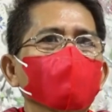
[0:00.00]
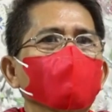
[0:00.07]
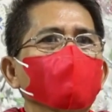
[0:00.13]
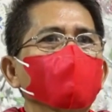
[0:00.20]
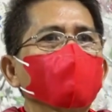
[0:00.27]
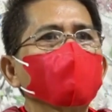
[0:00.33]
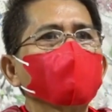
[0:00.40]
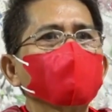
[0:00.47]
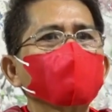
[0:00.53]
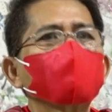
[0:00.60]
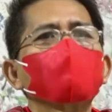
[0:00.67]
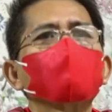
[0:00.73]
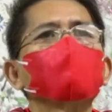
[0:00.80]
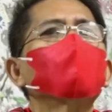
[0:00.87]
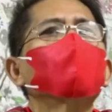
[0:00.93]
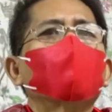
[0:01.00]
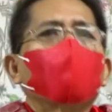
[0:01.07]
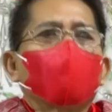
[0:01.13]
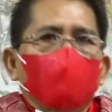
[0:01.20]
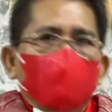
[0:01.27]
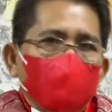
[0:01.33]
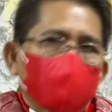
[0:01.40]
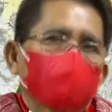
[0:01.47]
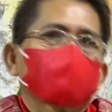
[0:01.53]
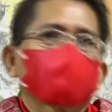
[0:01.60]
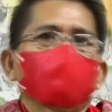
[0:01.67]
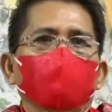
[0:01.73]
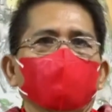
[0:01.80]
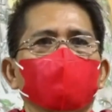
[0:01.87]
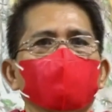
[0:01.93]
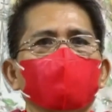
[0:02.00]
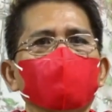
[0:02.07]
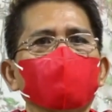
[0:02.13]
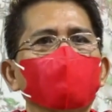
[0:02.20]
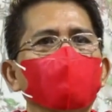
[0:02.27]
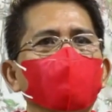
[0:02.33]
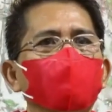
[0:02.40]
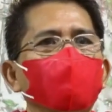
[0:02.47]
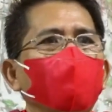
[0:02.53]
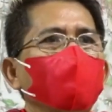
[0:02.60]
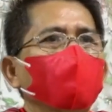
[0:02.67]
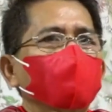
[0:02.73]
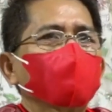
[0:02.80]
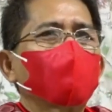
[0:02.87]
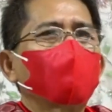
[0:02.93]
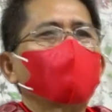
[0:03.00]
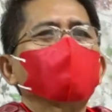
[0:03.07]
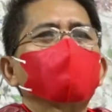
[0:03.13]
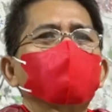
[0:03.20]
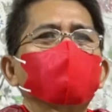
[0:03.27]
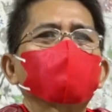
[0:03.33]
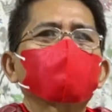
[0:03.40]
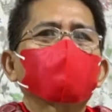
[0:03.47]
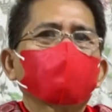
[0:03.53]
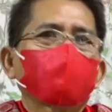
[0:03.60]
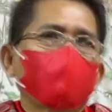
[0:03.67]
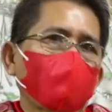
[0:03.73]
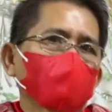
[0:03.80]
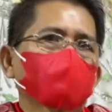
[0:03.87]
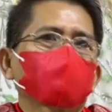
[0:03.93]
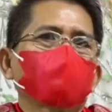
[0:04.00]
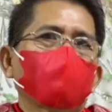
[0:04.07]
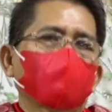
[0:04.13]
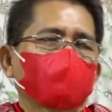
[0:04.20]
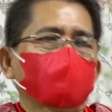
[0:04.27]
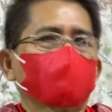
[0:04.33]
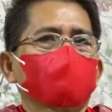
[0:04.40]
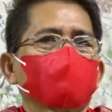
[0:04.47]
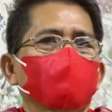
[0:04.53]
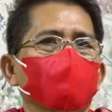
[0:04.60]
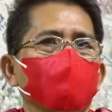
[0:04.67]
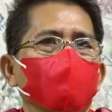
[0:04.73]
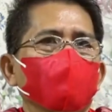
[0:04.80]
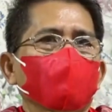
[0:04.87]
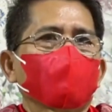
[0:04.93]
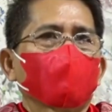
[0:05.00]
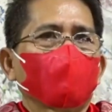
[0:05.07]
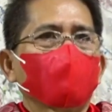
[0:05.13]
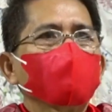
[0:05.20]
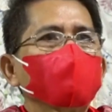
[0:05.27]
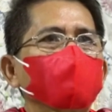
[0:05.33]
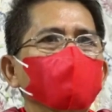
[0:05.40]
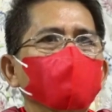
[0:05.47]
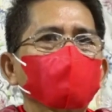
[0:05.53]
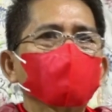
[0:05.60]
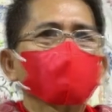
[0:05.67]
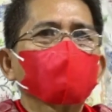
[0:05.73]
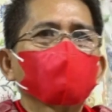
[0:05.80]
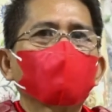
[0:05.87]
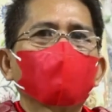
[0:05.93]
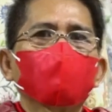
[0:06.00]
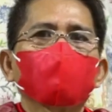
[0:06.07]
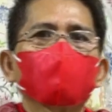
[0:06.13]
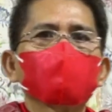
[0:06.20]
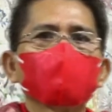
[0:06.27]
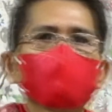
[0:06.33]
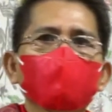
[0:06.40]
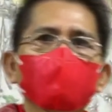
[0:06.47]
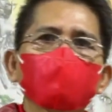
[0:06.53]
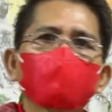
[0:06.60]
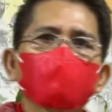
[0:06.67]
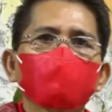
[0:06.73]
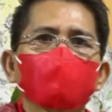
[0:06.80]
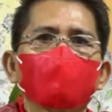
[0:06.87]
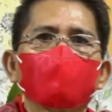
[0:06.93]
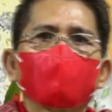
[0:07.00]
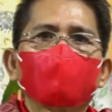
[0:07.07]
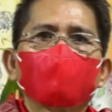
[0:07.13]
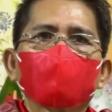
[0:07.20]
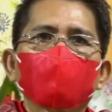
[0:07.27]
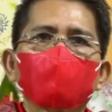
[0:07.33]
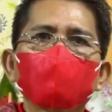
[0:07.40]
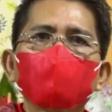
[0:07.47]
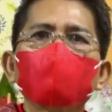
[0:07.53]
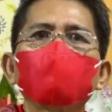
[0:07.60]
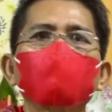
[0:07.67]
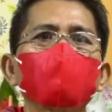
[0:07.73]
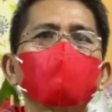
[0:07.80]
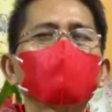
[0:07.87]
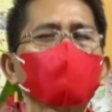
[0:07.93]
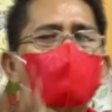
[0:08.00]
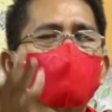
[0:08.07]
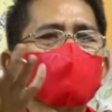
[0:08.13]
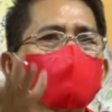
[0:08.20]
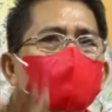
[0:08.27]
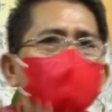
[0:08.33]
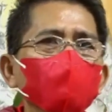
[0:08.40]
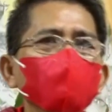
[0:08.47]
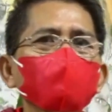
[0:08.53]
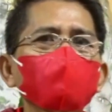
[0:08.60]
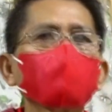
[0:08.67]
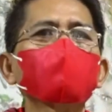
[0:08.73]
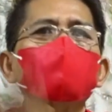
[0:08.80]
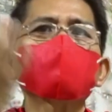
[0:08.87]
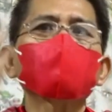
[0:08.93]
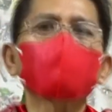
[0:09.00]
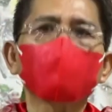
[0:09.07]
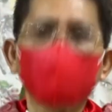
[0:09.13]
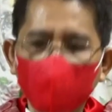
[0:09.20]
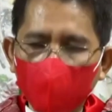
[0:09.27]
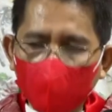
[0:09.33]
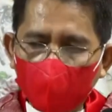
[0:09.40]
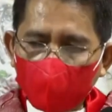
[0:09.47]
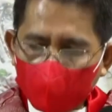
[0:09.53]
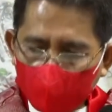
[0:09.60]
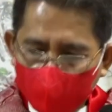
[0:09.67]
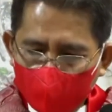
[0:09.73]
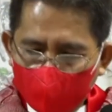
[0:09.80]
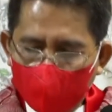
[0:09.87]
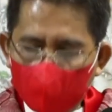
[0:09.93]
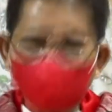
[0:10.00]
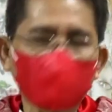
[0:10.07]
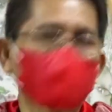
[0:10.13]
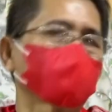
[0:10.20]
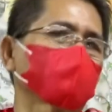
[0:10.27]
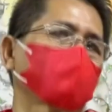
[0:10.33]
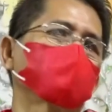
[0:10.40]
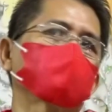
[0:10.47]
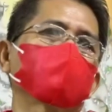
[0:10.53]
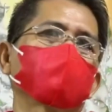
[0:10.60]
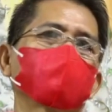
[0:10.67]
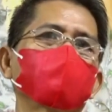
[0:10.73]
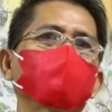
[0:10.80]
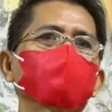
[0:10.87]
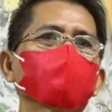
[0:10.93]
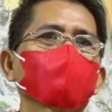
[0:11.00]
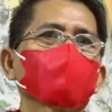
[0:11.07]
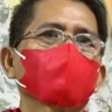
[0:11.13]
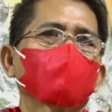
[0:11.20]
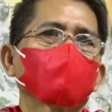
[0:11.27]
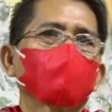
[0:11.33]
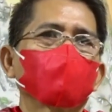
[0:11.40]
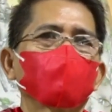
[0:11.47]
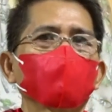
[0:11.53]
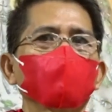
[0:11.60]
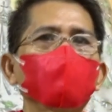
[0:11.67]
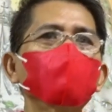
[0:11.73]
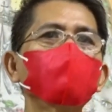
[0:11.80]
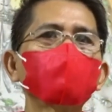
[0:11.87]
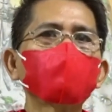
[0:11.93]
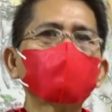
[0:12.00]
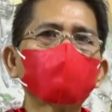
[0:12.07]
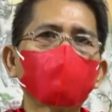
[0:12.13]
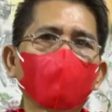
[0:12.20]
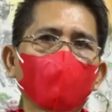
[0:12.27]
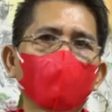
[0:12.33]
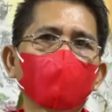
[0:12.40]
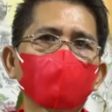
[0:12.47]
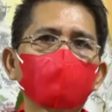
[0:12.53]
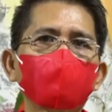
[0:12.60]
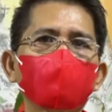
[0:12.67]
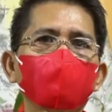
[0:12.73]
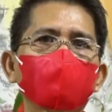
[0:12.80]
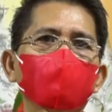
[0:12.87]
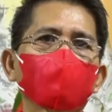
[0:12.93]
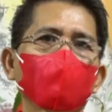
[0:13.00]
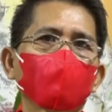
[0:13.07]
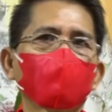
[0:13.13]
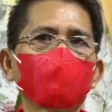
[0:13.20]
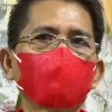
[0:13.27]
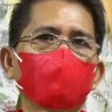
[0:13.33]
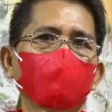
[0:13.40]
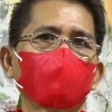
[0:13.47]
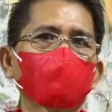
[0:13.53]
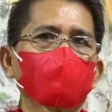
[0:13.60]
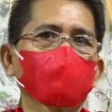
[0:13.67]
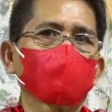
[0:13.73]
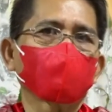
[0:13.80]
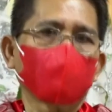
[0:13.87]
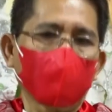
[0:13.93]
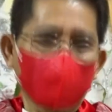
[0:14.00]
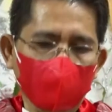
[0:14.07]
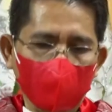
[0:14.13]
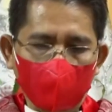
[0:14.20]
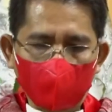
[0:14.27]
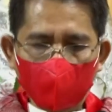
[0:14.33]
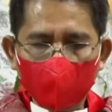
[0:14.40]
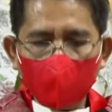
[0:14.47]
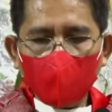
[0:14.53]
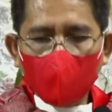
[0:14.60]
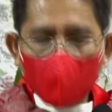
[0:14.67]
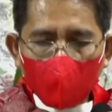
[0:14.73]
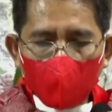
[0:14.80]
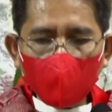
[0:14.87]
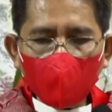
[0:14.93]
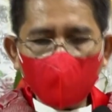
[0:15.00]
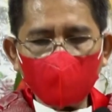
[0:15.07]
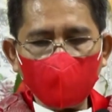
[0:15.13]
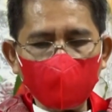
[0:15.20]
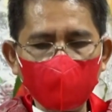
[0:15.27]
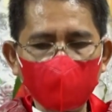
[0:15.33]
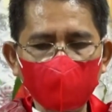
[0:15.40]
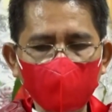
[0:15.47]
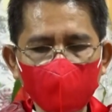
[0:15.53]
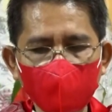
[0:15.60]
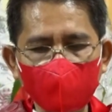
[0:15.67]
it is holistic. It takes all the different aspects. And this is what it means to continually and constantly be grounded on the Word of God, our very salvation, who, from the first